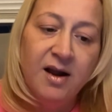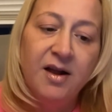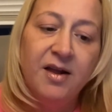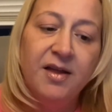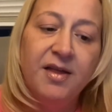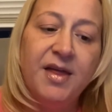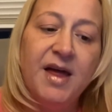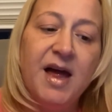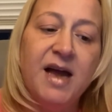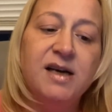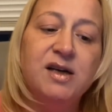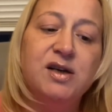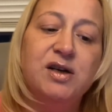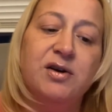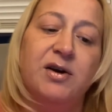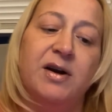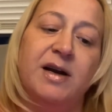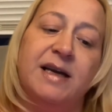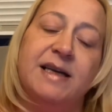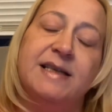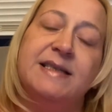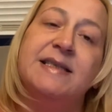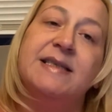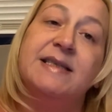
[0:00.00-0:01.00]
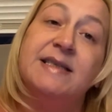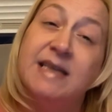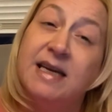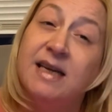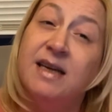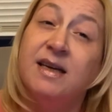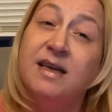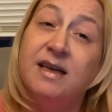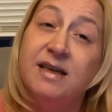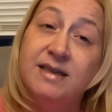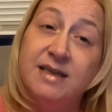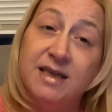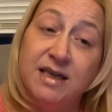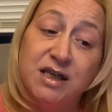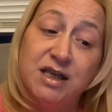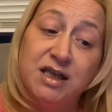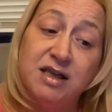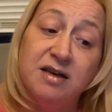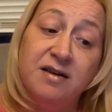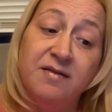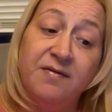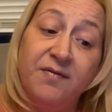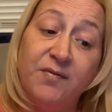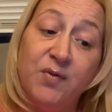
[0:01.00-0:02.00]
Then, during a singing
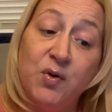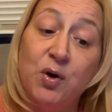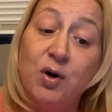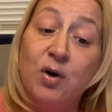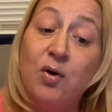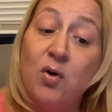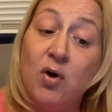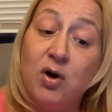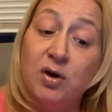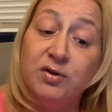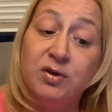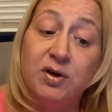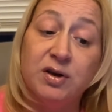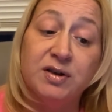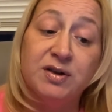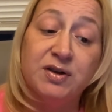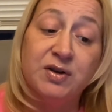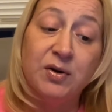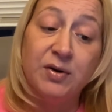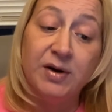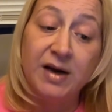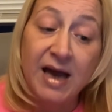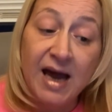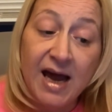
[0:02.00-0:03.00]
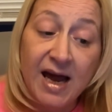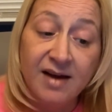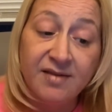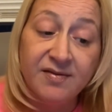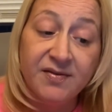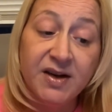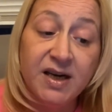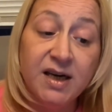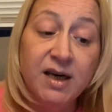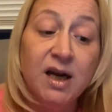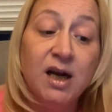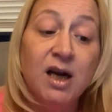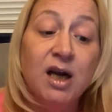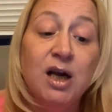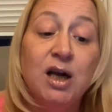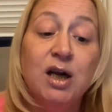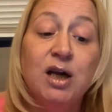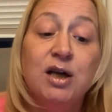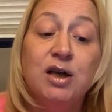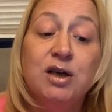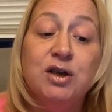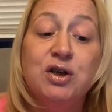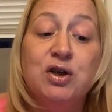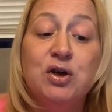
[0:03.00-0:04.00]
audition for All Dogs Go to Heaven,
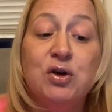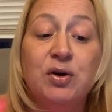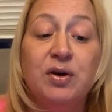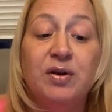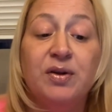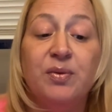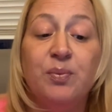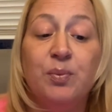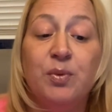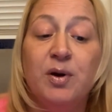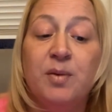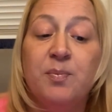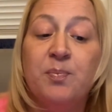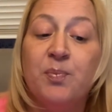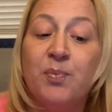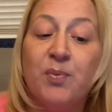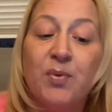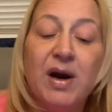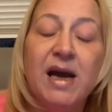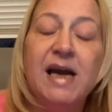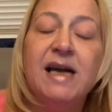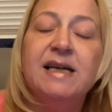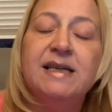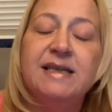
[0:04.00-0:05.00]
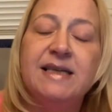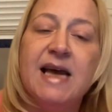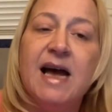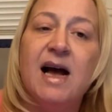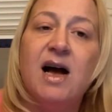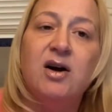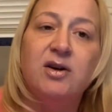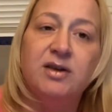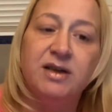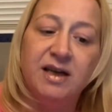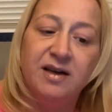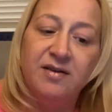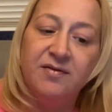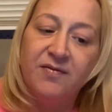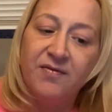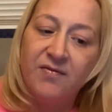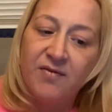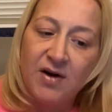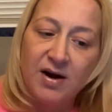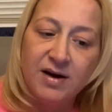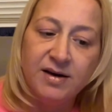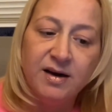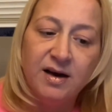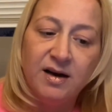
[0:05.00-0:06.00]
Judith would break down in
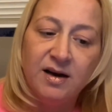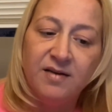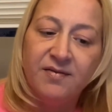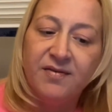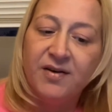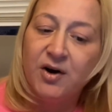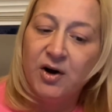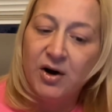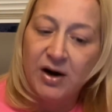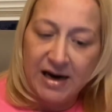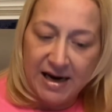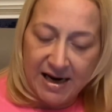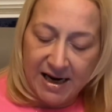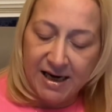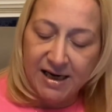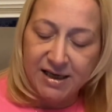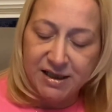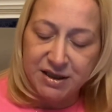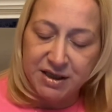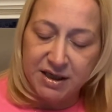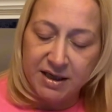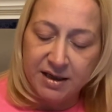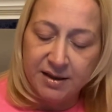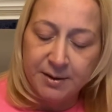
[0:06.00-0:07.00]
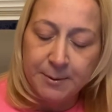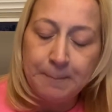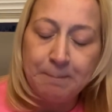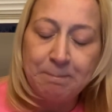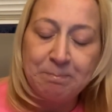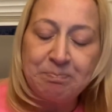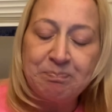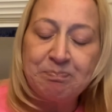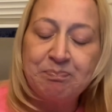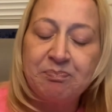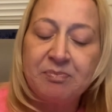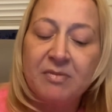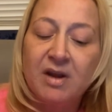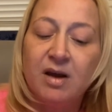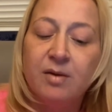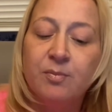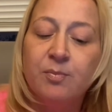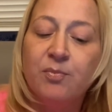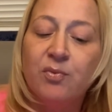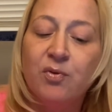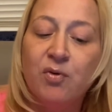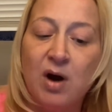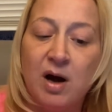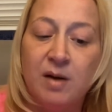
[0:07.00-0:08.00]
front of her agent,
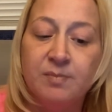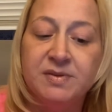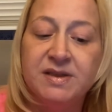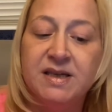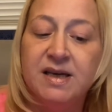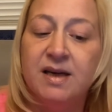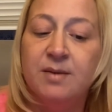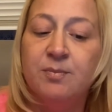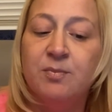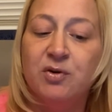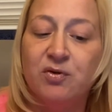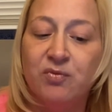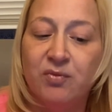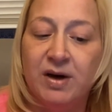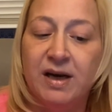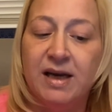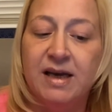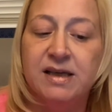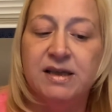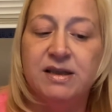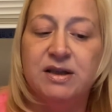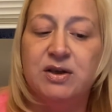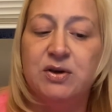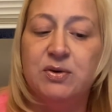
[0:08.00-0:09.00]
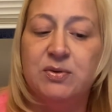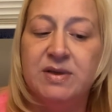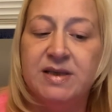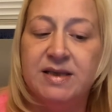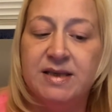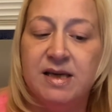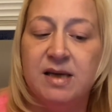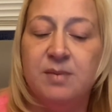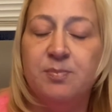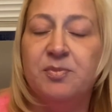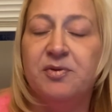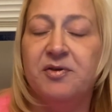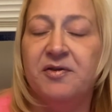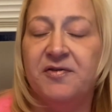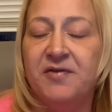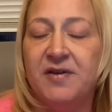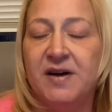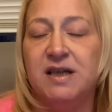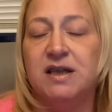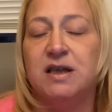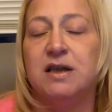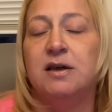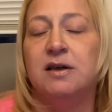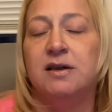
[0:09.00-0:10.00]
prompting Maria to seek
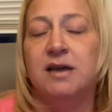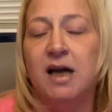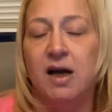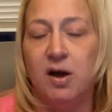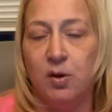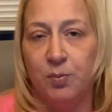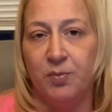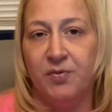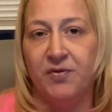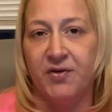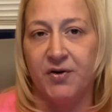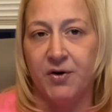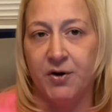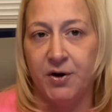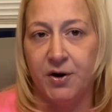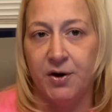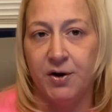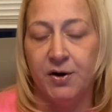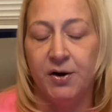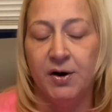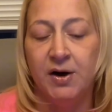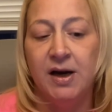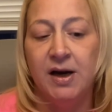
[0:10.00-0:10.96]
professional help for her.